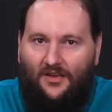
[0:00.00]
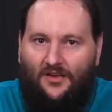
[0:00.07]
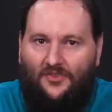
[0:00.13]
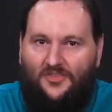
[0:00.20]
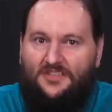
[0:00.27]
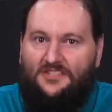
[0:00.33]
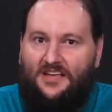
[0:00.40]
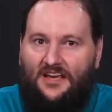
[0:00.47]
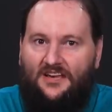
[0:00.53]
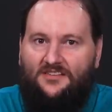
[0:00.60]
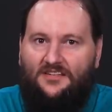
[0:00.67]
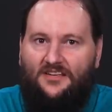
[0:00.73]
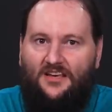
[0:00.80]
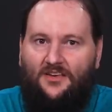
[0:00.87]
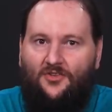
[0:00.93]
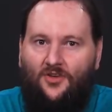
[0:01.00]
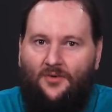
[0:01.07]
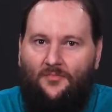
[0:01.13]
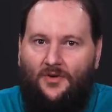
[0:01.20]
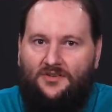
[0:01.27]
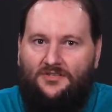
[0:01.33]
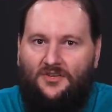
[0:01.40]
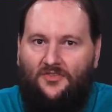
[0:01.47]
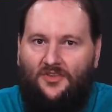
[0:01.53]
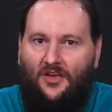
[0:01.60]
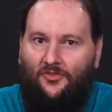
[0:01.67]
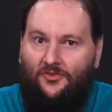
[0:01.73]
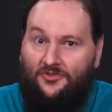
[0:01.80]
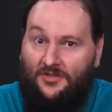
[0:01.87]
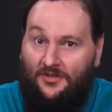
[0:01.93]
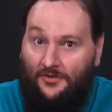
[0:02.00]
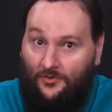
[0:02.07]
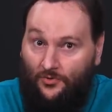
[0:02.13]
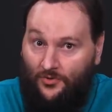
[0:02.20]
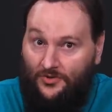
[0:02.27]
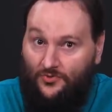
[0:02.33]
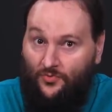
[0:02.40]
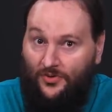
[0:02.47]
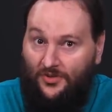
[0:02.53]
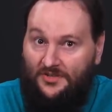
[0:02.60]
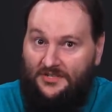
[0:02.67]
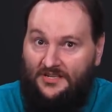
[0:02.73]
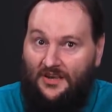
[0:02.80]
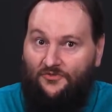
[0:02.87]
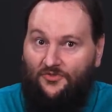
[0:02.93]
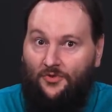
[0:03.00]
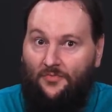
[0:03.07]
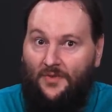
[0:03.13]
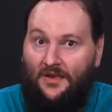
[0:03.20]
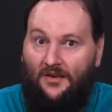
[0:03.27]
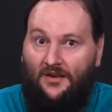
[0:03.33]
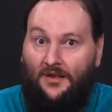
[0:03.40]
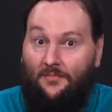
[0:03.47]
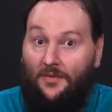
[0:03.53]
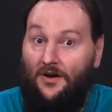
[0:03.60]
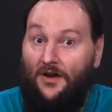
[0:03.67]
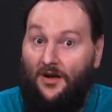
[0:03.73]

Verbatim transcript: In this case, Elon Musk and the other signatories really saved humanity by